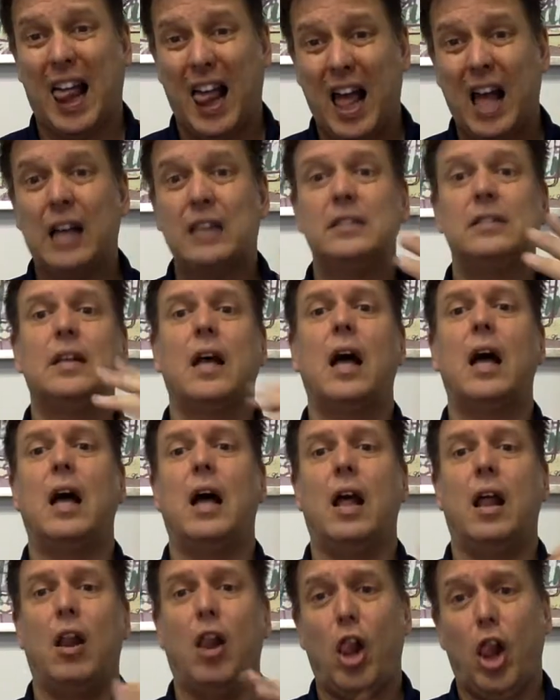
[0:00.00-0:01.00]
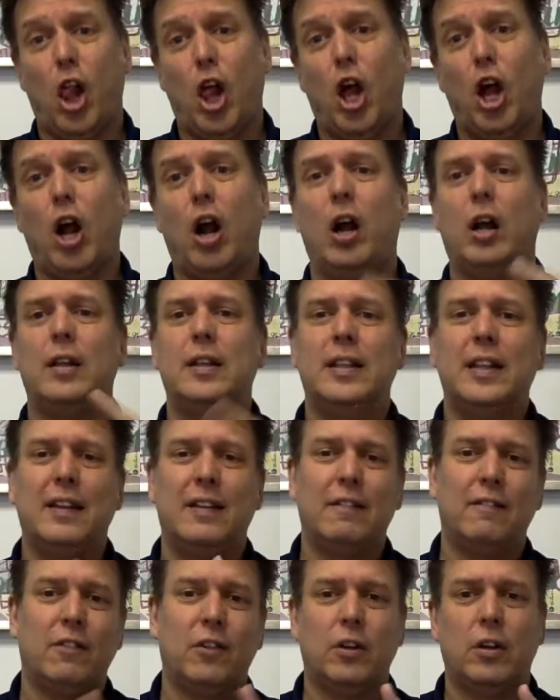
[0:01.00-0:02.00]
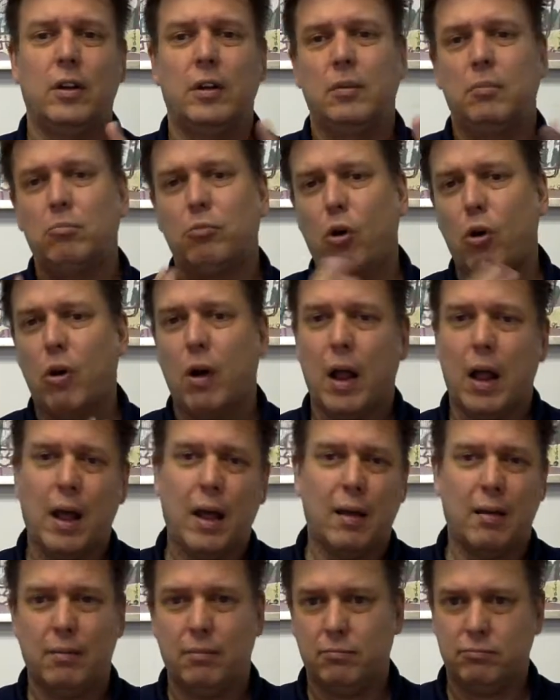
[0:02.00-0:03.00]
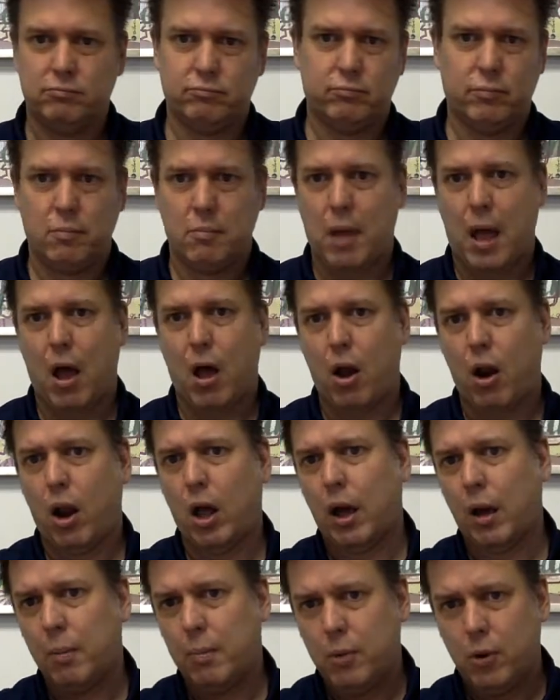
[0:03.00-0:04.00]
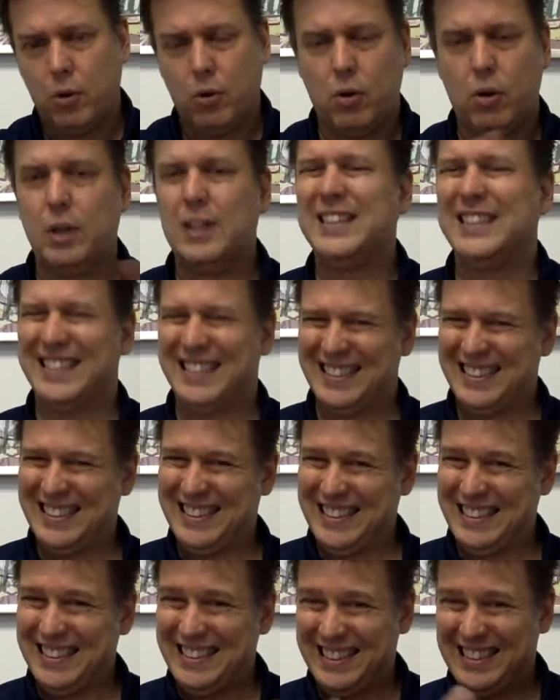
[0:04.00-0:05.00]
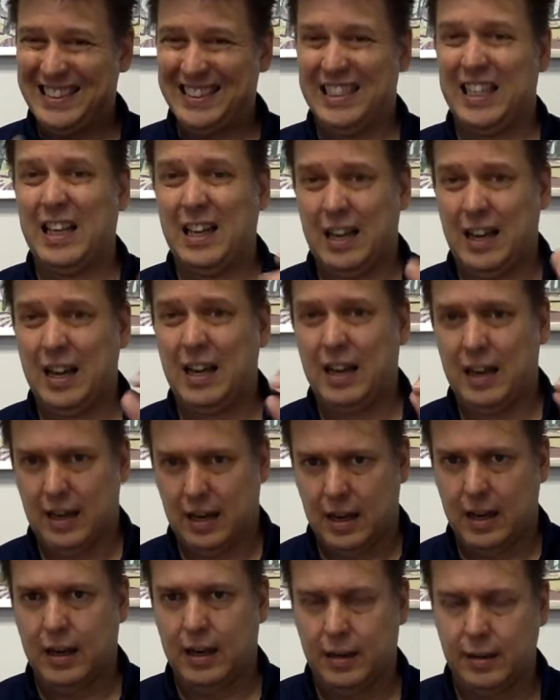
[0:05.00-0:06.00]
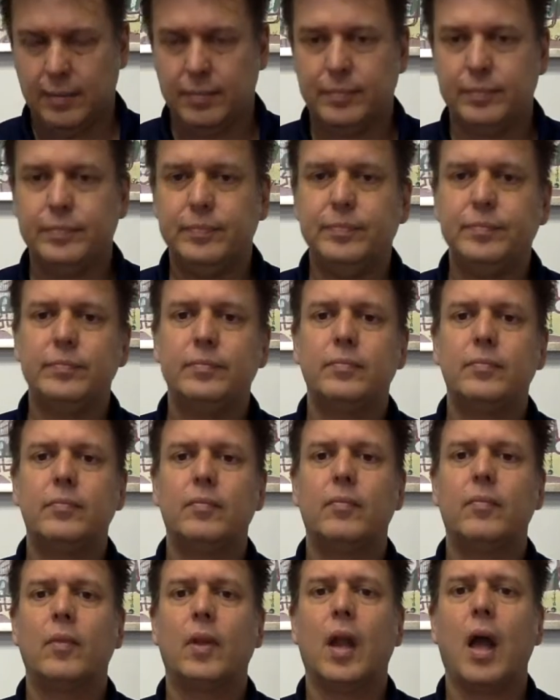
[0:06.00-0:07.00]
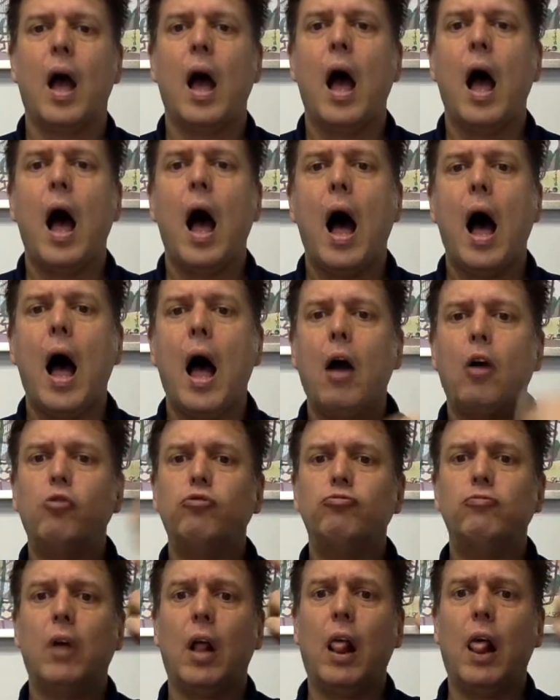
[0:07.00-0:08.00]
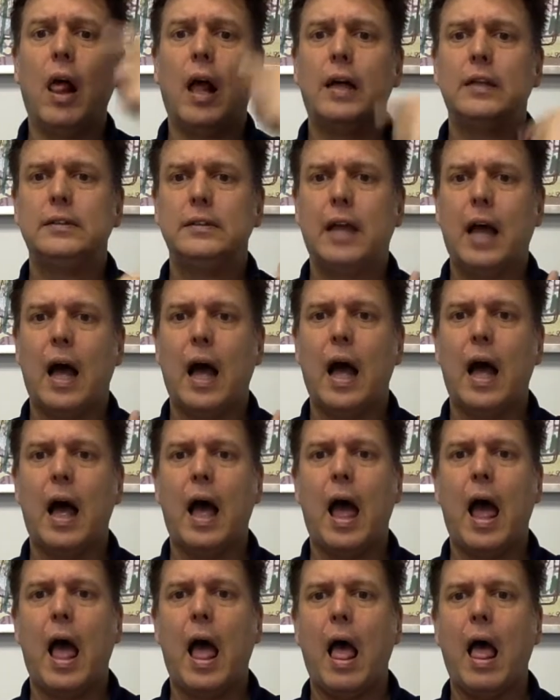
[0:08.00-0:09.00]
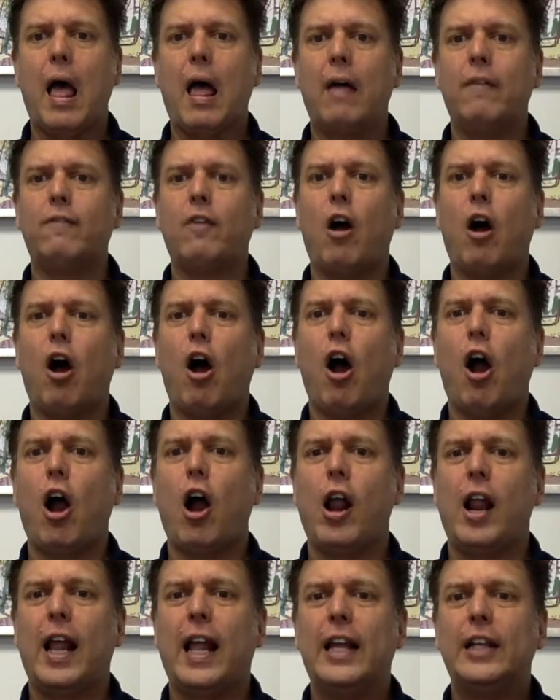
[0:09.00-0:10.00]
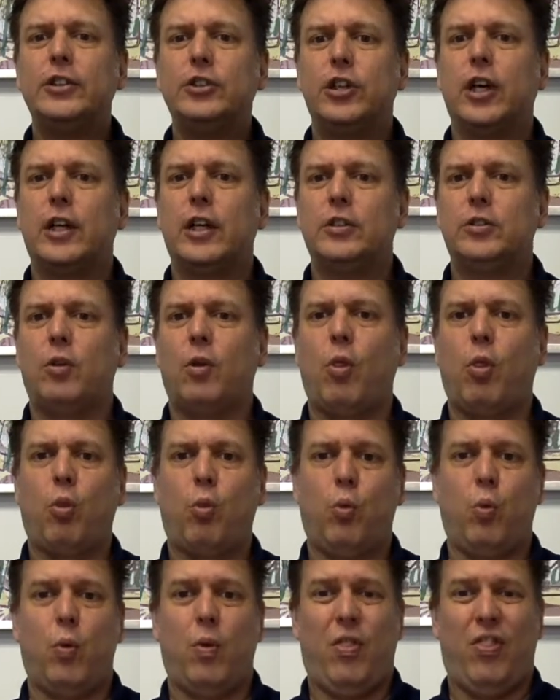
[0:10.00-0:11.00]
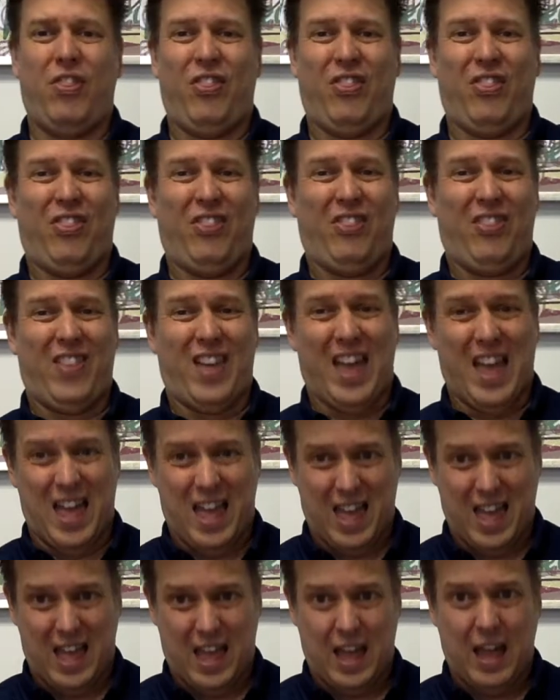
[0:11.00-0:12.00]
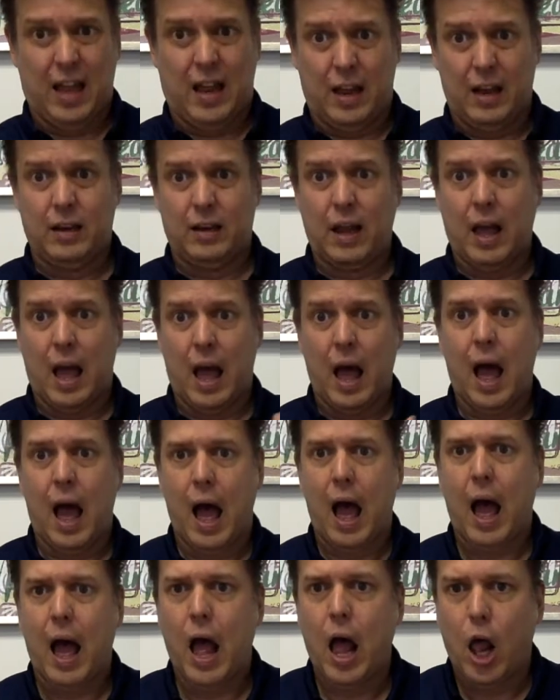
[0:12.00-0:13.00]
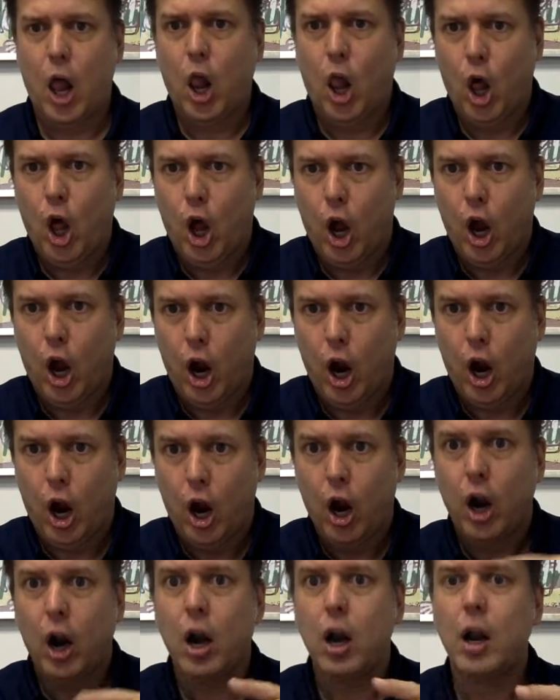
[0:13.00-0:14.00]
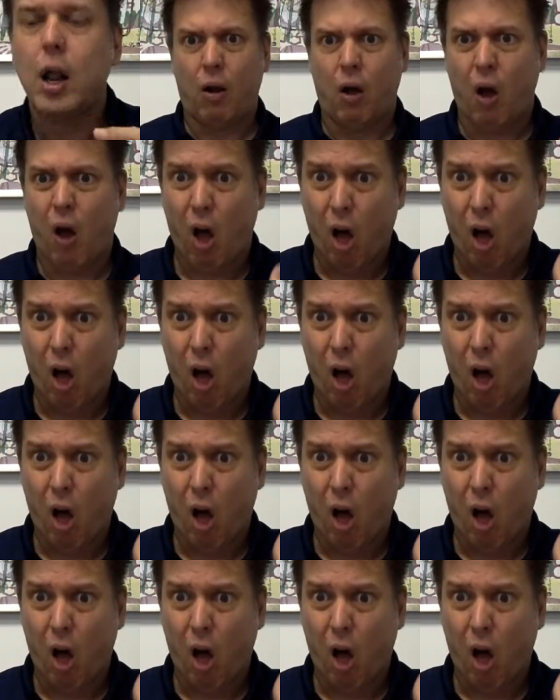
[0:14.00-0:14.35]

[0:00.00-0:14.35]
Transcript: And I took a variety of classes. I learned a lot of different programs and such on computer. So I've been doing this since 1990. And I realized over time that I had an art education through this experience.